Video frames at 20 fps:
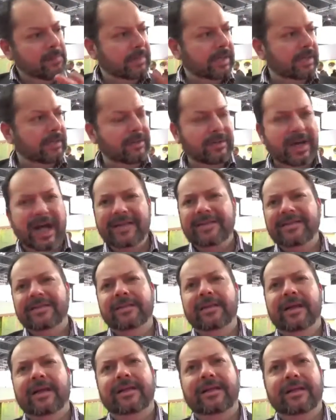you know
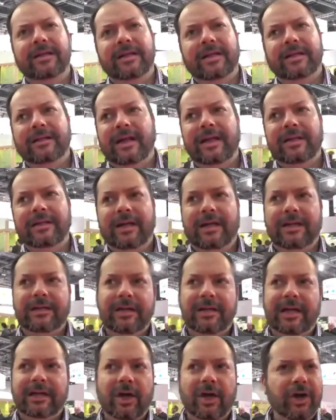isolated and and, and,
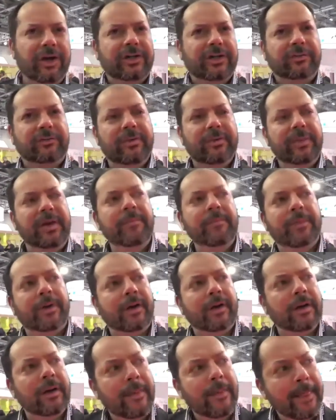and hard to
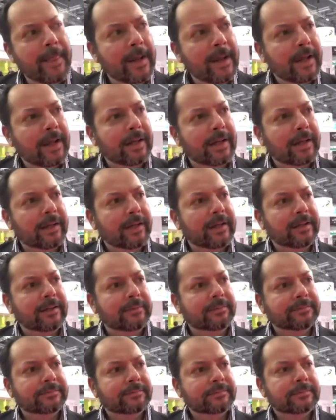remember.
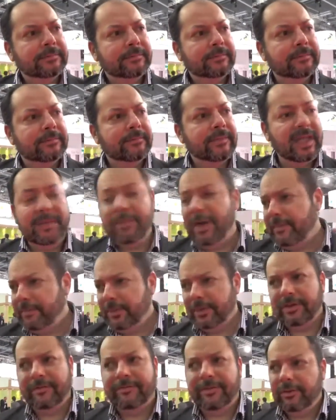Um, they might
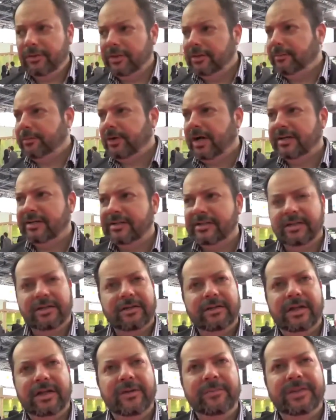put a few into practice here
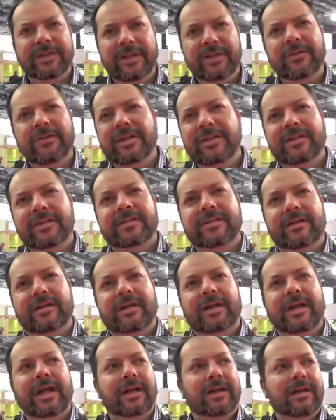and there, but they don't
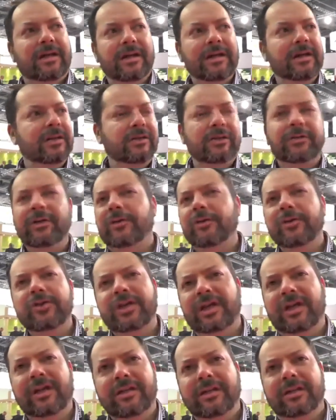necessarily do it
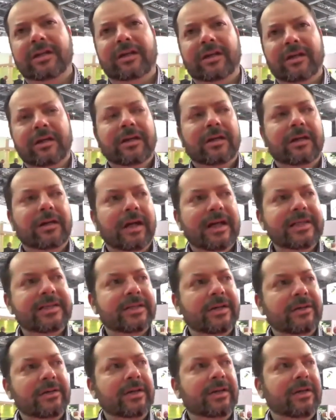routinely. And
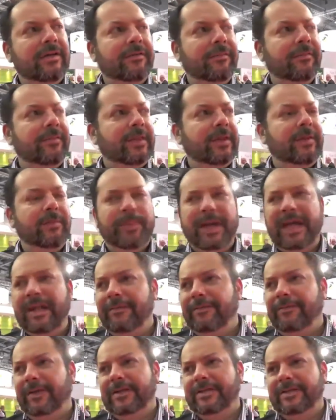so the the
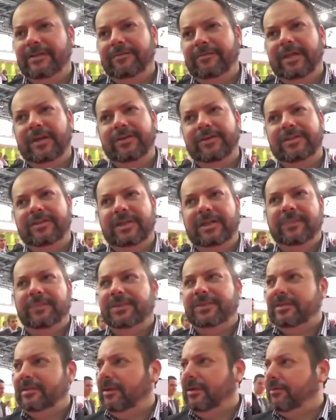benefits of those
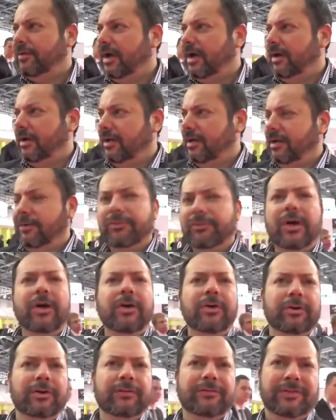tips
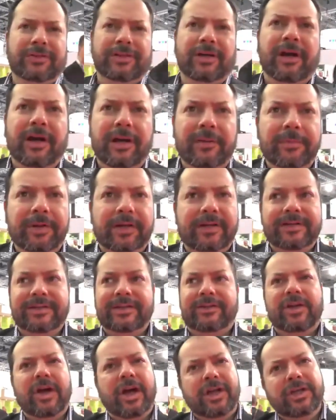erode over time because
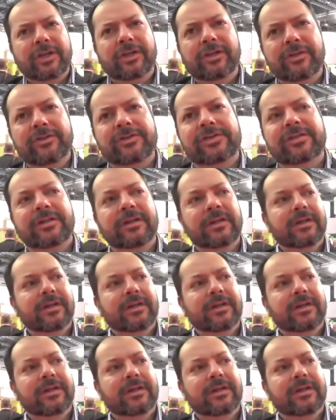they're not used,